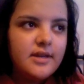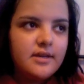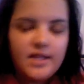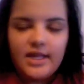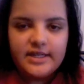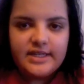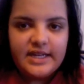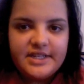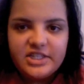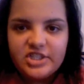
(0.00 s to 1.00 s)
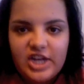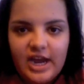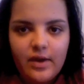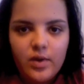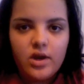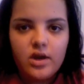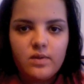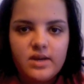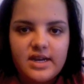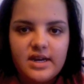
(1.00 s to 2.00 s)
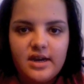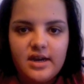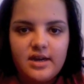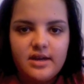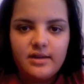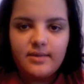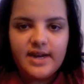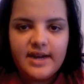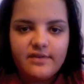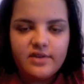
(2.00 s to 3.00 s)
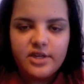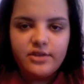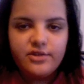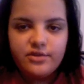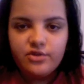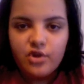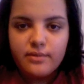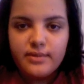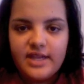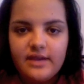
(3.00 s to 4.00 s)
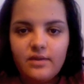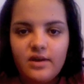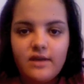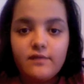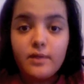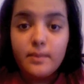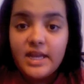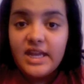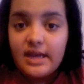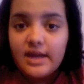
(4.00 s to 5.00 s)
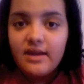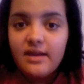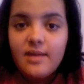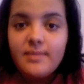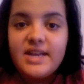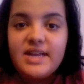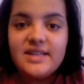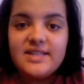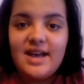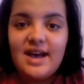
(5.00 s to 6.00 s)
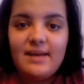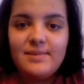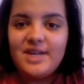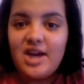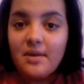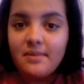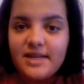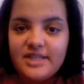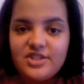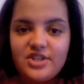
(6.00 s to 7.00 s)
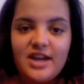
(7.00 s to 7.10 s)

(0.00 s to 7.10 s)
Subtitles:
like, taking a shower, working on whatever you do normally. Well, for me, because I'm an art major,